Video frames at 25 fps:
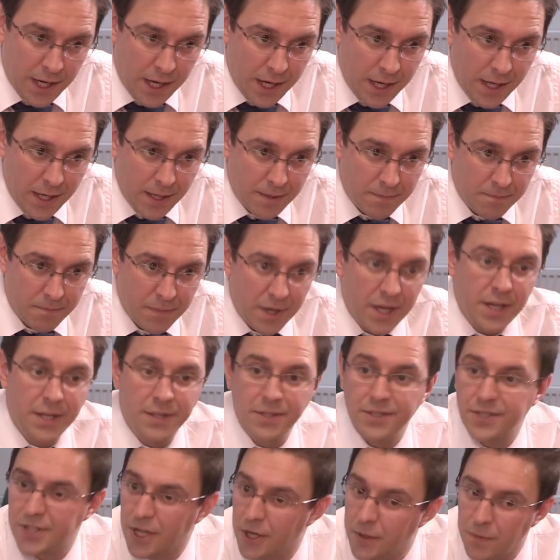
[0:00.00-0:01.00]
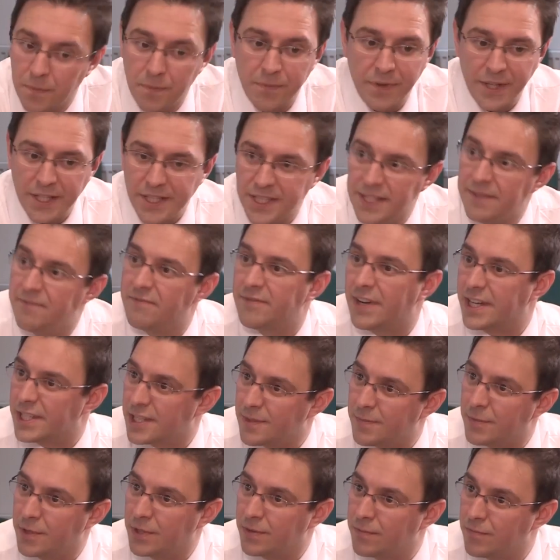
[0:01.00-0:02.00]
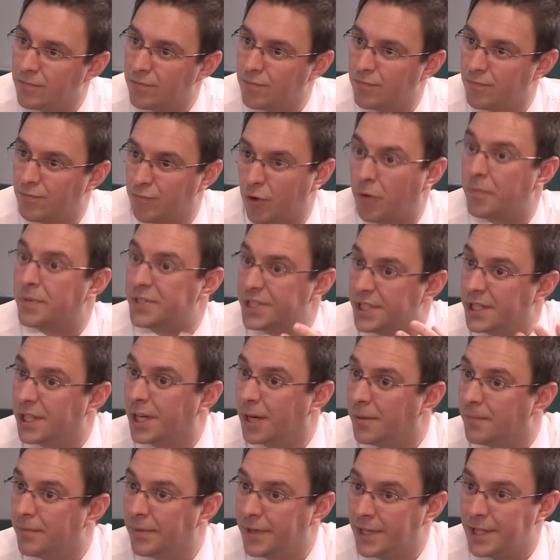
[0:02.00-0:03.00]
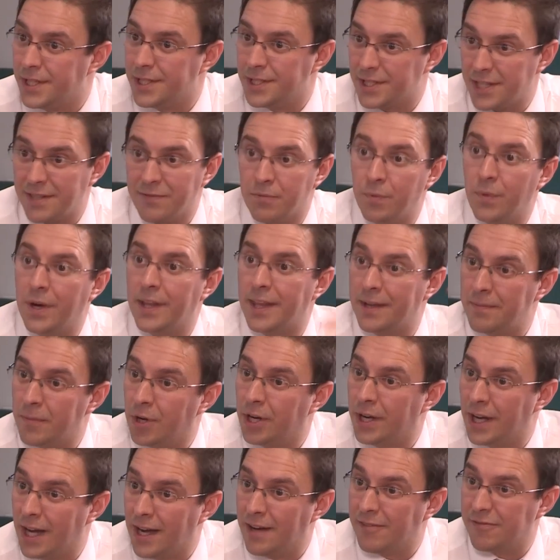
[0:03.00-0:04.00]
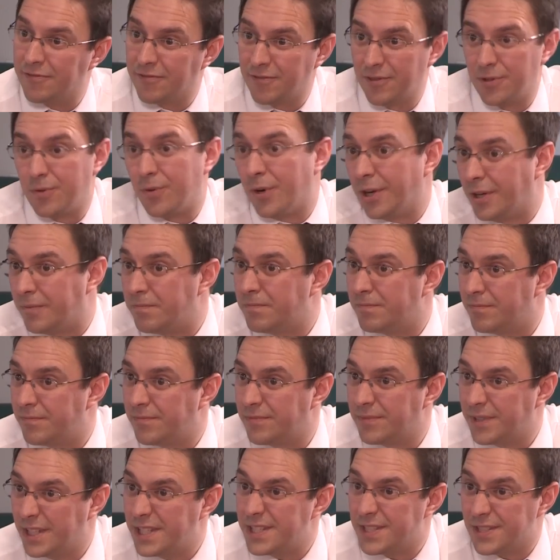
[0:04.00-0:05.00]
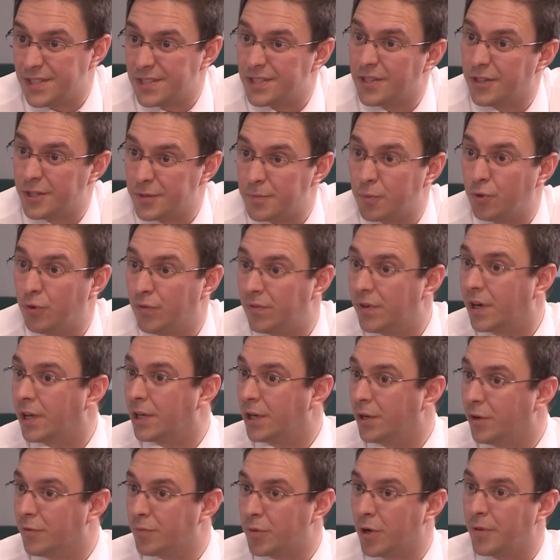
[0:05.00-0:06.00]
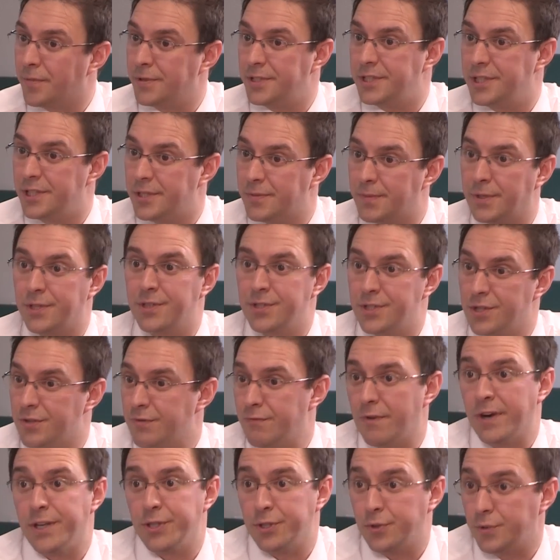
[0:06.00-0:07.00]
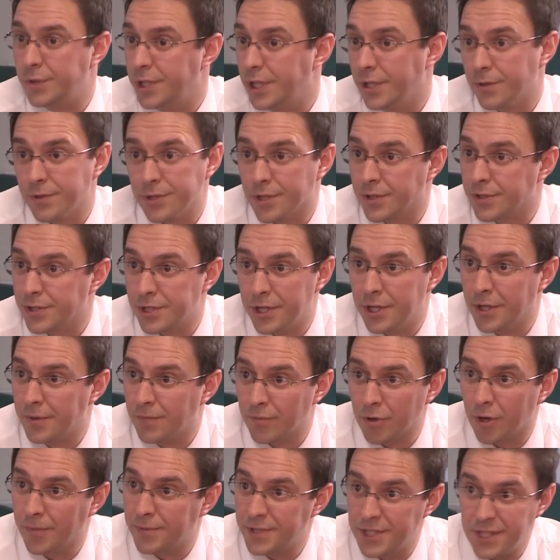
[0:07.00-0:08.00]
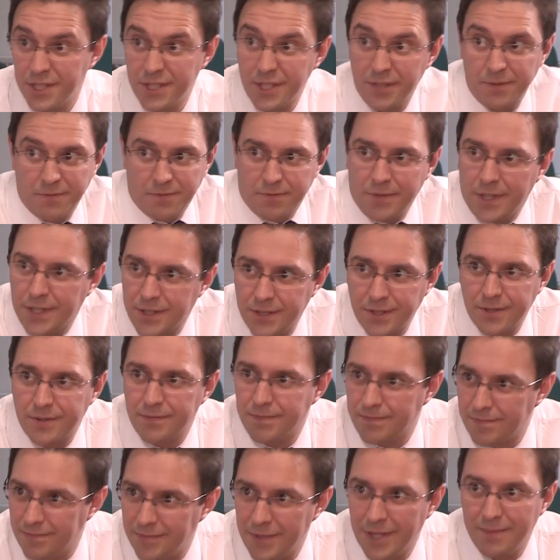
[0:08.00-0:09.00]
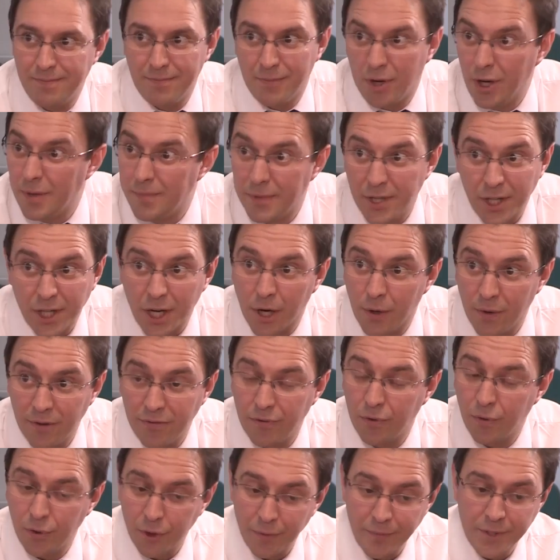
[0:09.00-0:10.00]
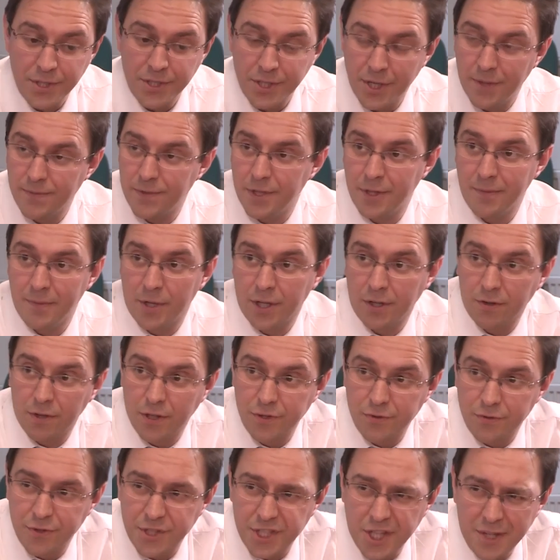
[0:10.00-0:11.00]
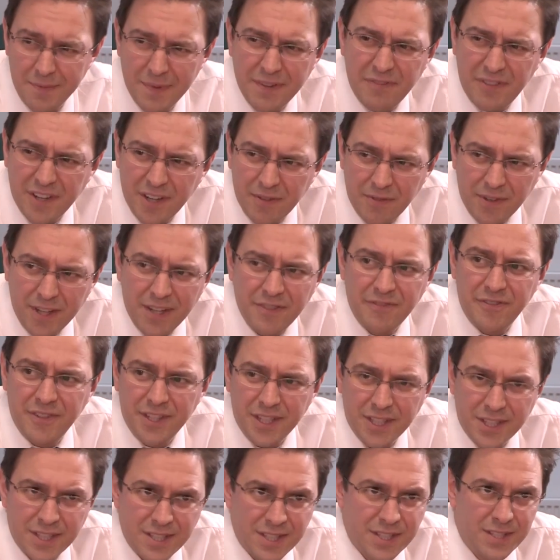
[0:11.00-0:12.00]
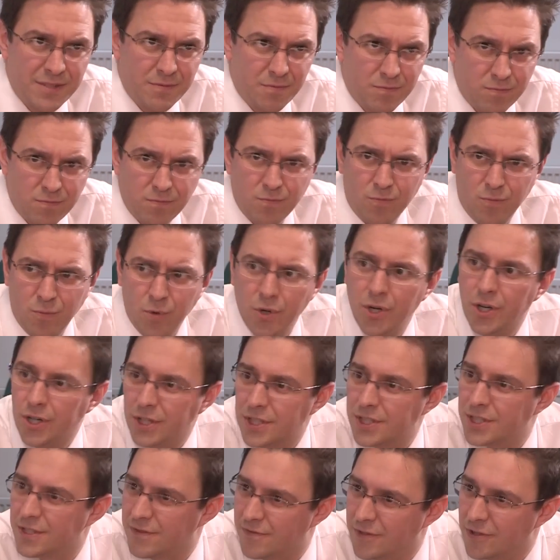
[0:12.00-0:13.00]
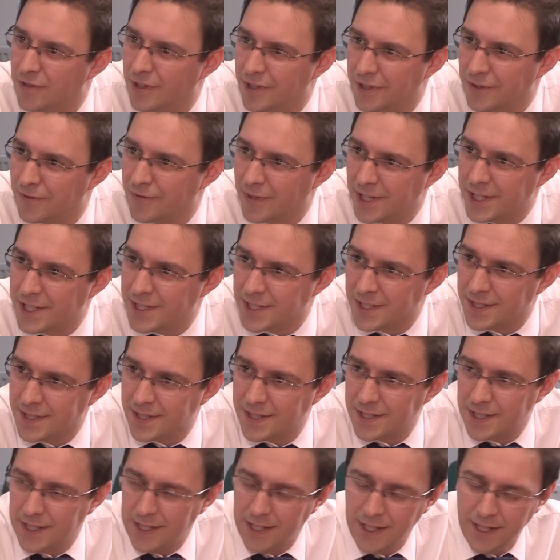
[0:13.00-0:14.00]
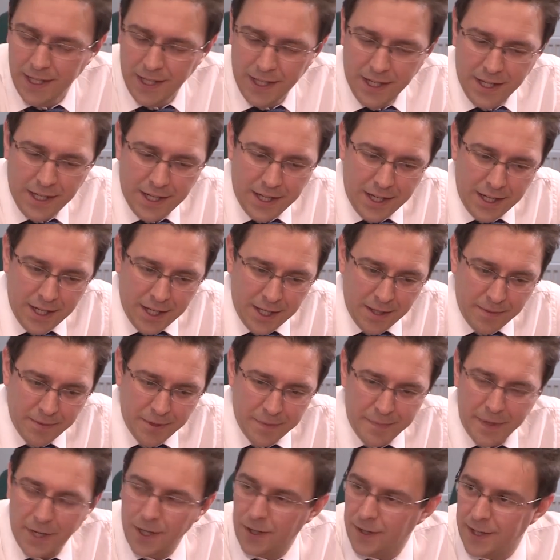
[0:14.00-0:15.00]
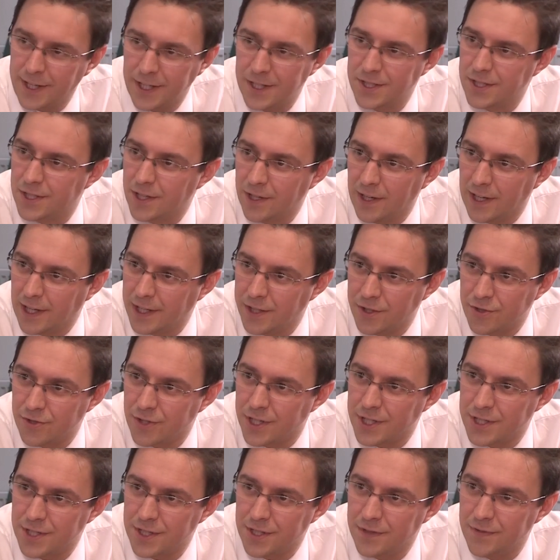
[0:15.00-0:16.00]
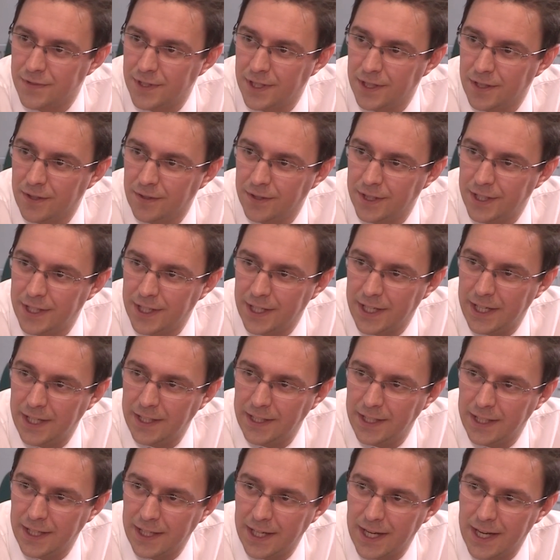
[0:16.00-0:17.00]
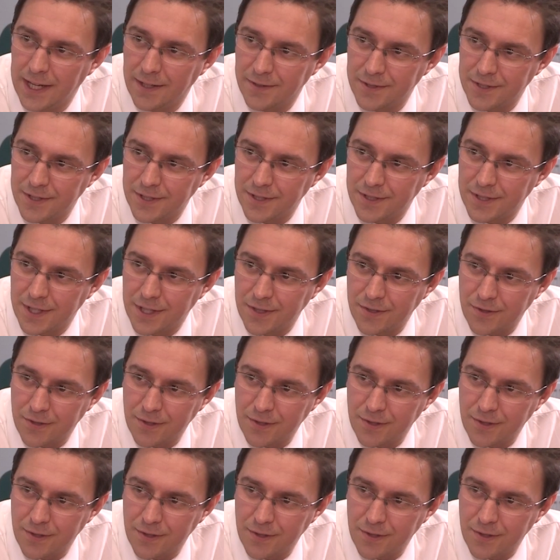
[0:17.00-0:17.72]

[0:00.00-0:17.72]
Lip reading: And so these investment property companies, even where they might have quite a decent sized portfolio of properties, because of the rental yields on certain properties, it might be a goer for them in terms of the micros regime if it works for other reasons, depending on external interest in the accounts, etc.